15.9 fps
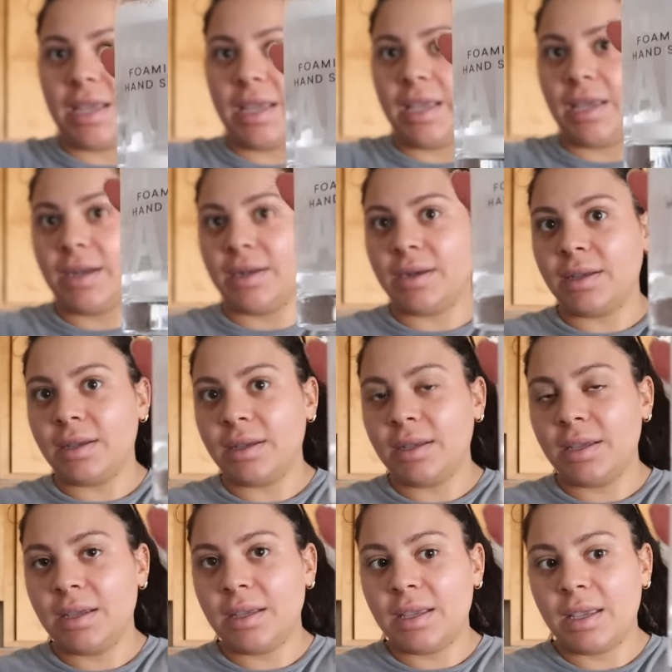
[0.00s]
in
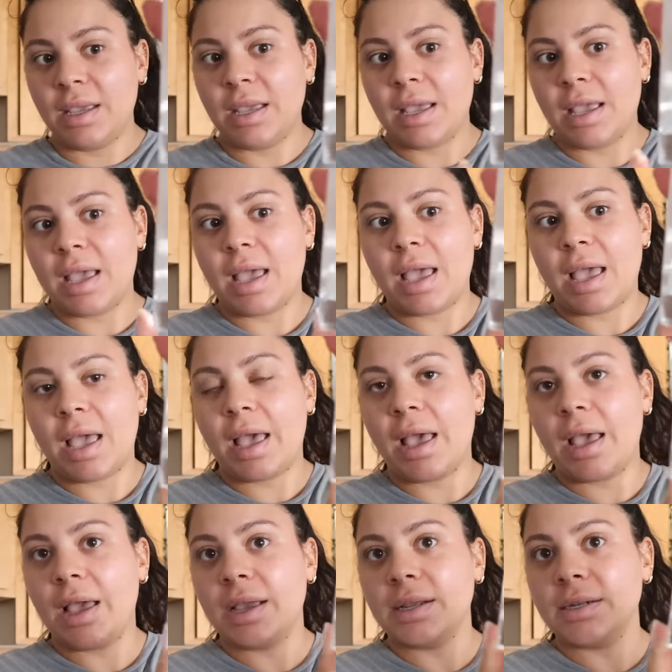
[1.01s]

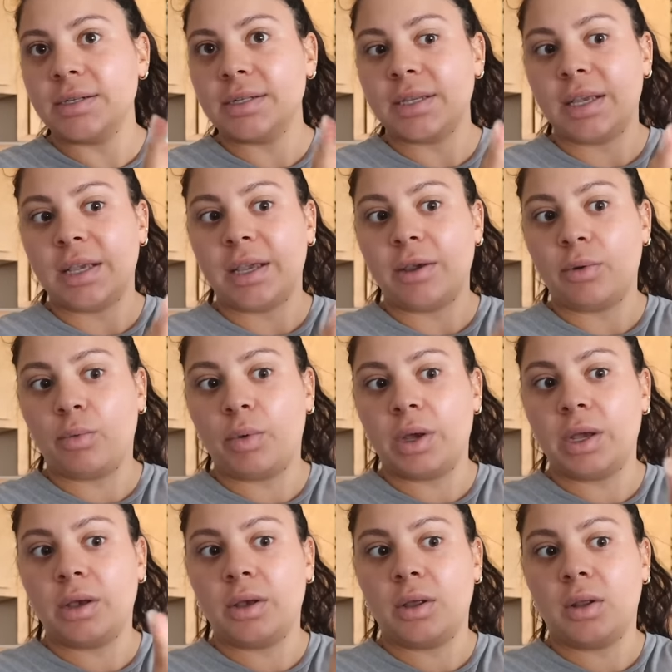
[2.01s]
and it
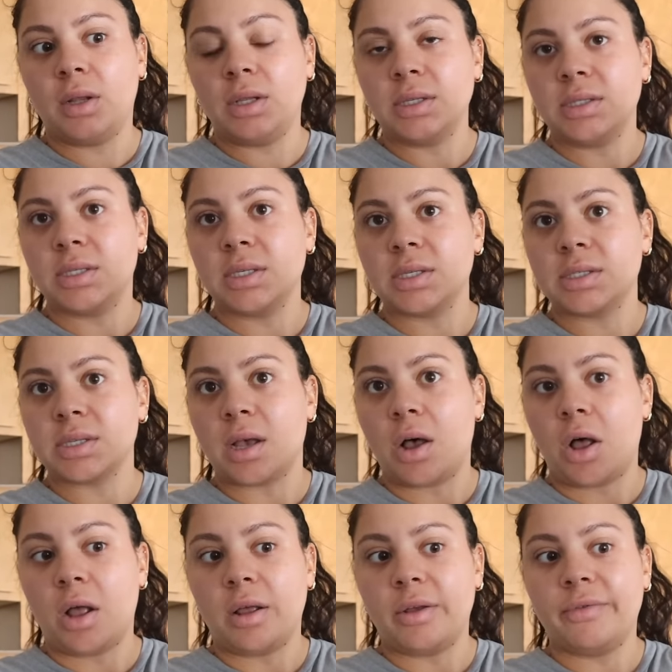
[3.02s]
will
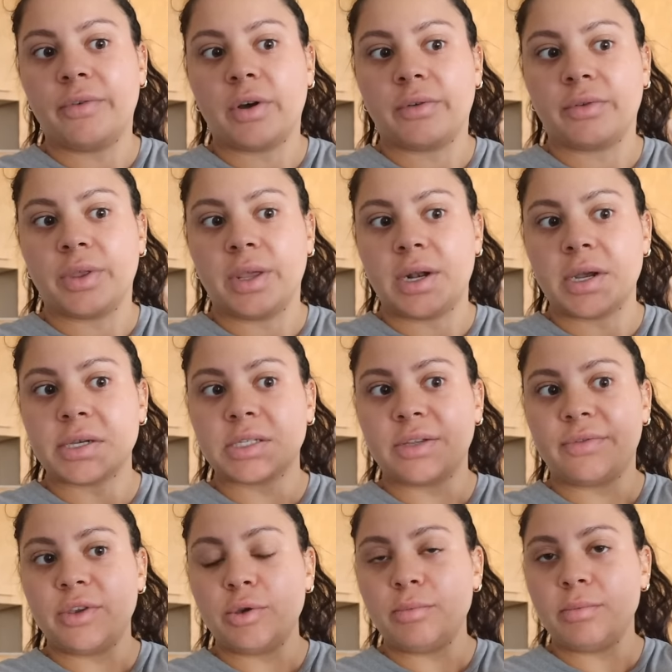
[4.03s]
dissolve over the next
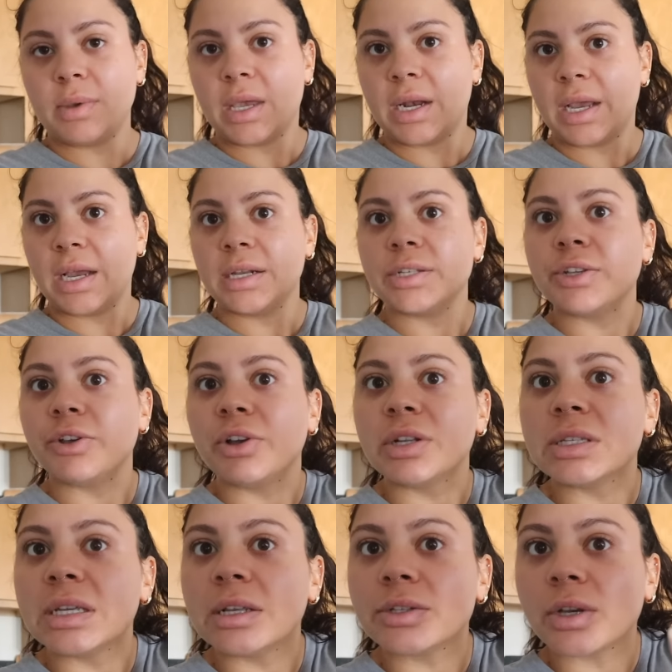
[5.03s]
few minutes. You
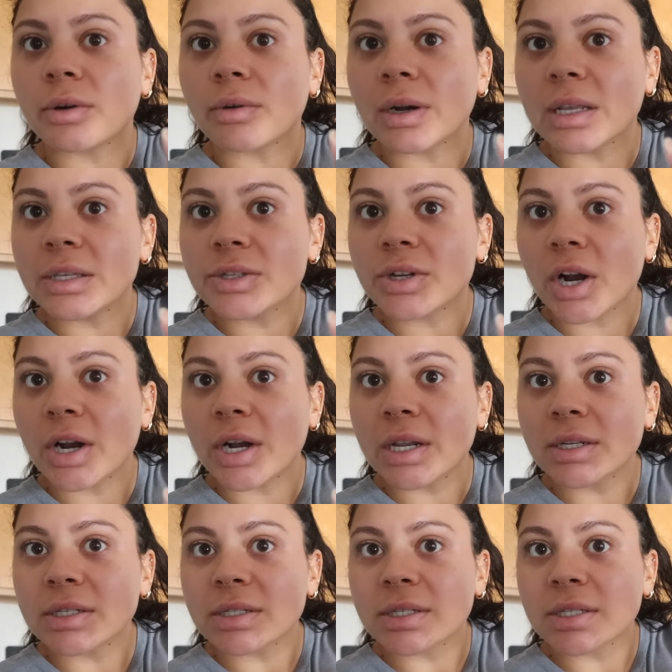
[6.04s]
can see it's already starting to